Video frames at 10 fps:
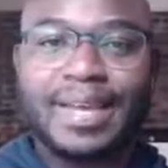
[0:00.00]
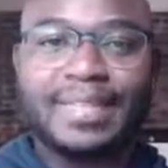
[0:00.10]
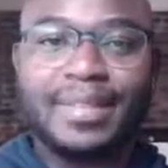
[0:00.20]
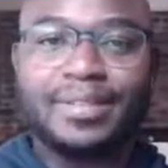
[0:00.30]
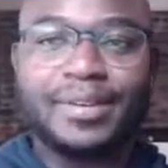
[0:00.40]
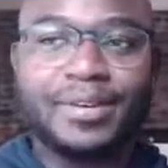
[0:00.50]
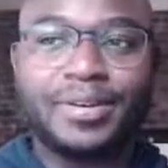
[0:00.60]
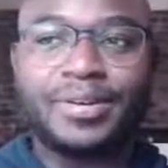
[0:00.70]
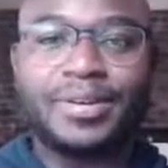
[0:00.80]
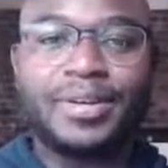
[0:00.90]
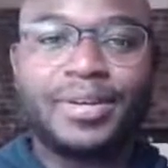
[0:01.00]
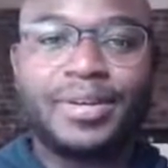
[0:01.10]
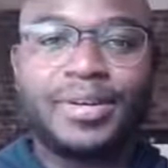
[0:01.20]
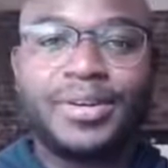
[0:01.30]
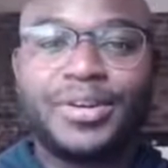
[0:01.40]
It's either you're
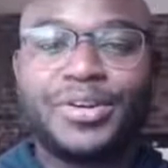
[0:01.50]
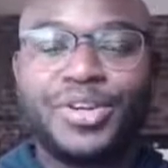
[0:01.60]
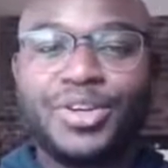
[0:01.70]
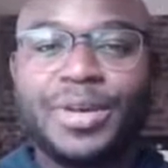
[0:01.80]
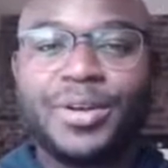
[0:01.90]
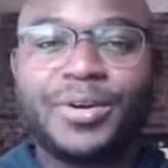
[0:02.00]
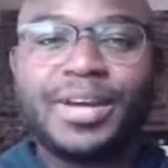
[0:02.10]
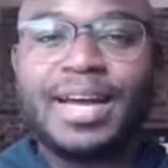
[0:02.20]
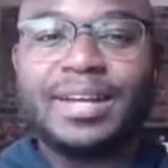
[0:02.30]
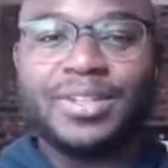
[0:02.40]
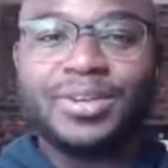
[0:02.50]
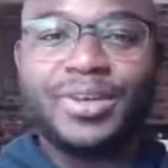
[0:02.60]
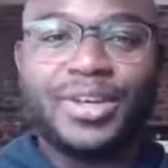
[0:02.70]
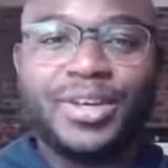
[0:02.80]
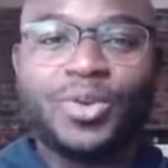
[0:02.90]
doing or you're not
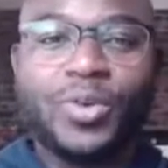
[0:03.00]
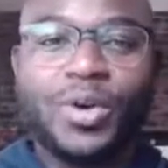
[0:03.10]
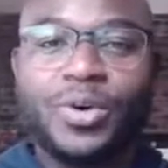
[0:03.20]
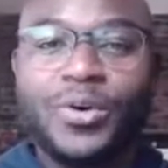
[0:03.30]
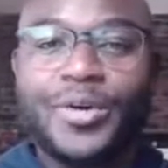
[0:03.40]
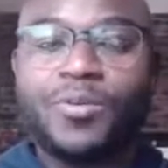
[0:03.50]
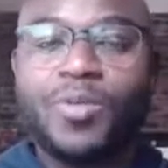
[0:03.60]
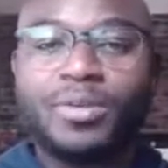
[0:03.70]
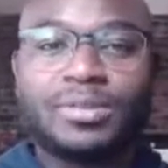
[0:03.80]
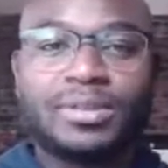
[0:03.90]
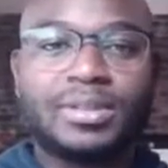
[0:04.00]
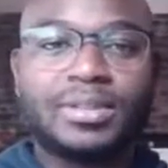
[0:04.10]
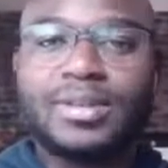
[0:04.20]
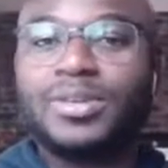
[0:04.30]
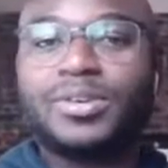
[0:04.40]
doing. You will or you won't.
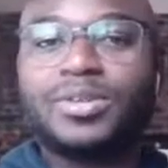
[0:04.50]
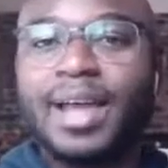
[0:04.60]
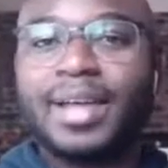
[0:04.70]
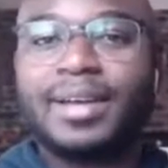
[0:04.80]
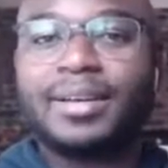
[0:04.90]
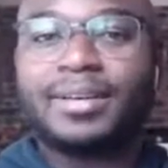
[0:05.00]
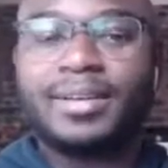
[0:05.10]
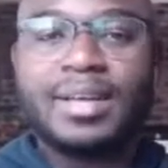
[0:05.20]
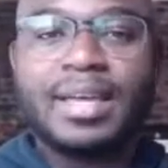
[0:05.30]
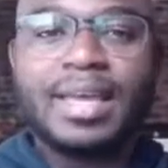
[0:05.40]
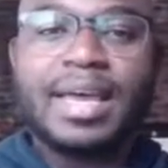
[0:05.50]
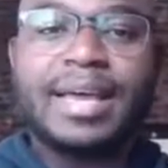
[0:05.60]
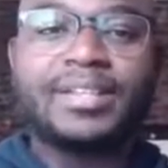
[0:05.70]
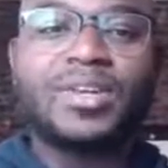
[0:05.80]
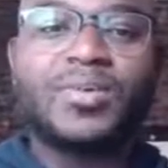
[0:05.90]
There's no trying.
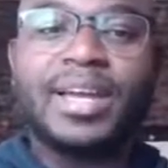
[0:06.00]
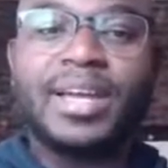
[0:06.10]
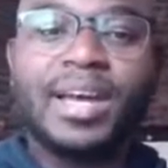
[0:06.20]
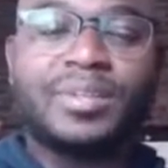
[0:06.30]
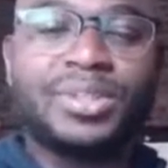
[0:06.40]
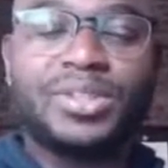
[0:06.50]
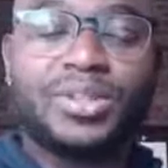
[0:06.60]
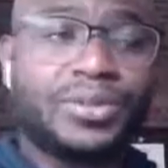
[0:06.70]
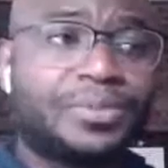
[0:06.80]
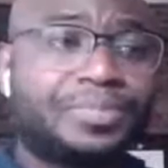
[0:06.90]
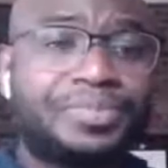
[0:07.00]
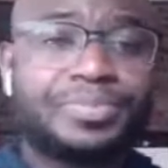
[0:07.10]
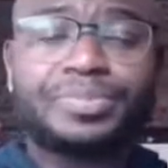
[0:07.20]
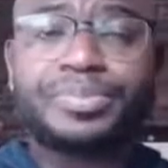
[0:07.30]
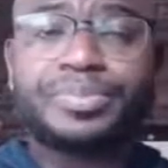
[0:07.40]
And so when it comes to,
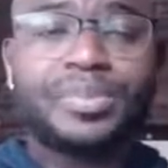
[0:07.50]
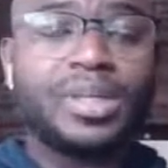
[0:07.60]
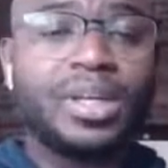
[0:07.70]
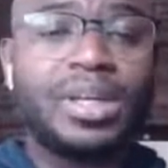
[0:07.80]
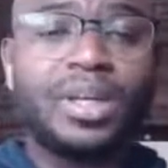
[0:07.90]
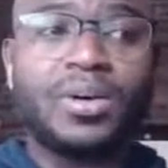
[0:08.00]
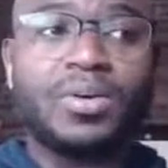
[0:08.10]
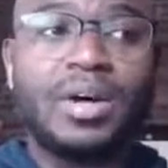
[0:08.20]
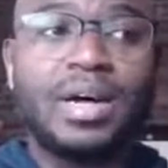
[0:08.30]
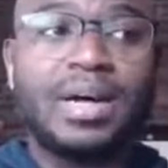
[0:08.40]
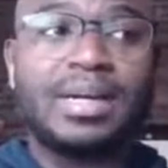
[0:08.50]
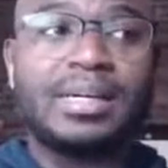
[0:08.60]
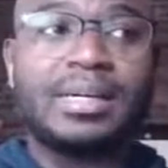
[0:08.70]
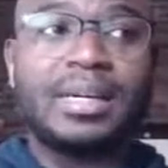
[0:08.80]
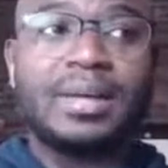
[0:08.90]

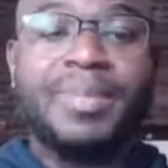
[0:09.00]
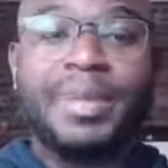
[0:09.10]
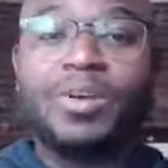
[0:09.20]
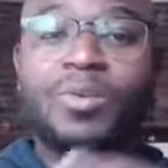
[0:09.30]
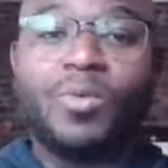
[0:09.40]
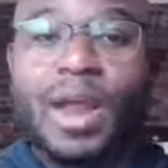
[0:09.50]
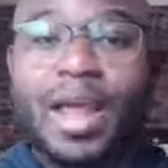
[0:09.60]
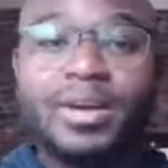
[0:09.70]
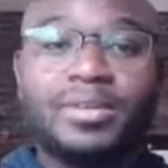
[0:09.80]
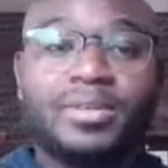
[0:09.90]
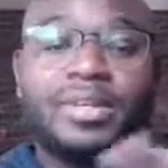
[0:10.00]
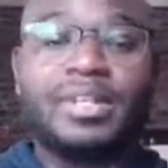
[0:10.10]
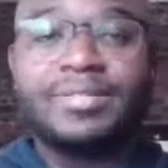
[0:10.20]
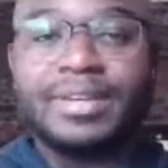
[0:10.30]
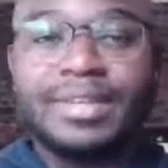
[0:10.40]
being around
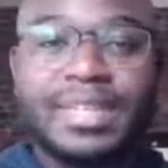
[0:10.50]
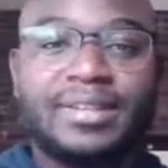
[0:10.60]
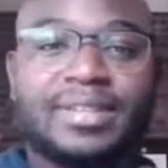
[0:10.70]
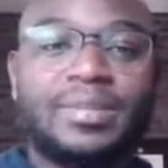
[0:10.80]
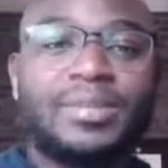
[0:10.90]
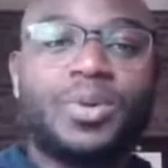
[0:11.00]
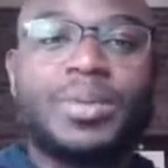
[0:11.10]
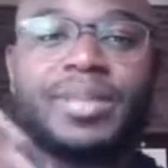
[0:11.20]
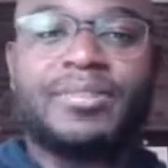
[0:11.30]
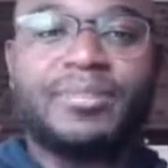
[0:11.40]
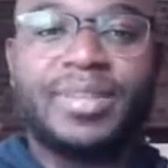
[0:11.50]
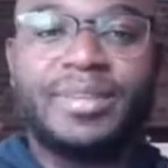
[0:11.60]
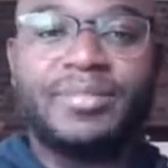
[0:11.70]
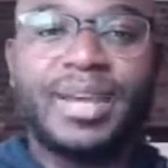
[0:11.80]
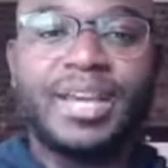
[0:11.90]
different leaders and absorbing the
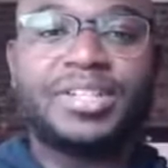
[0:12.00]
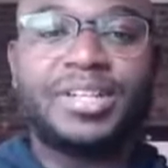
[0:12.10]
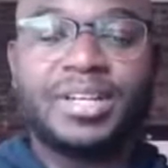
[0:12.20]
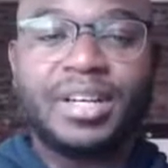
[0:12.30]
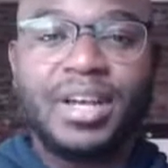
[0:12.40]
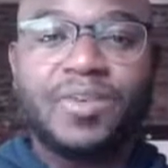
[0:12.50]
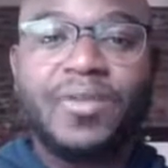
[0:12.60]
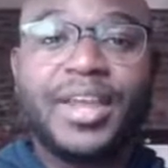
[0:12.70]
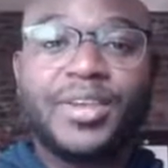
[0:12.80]
information, right?